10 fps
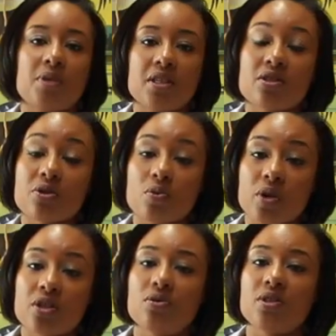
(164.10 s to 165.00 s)
bees are the
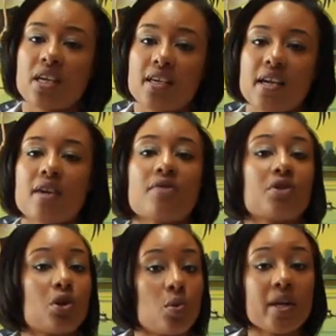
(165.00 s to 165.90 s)
ones who take care of
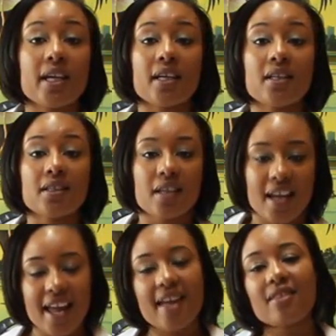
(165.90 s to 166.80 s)
the queen
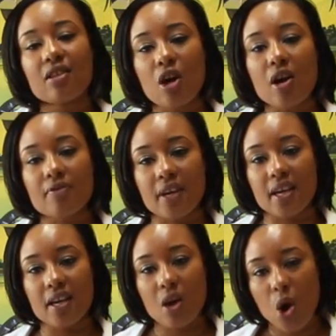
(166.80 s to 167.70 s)
and the larvae,
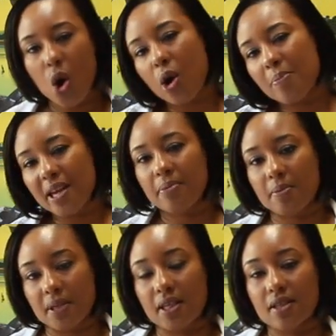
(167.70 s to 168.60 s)
or
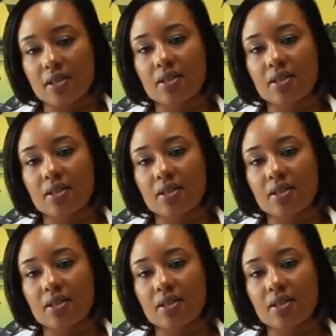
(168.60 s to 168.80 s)
baby bees.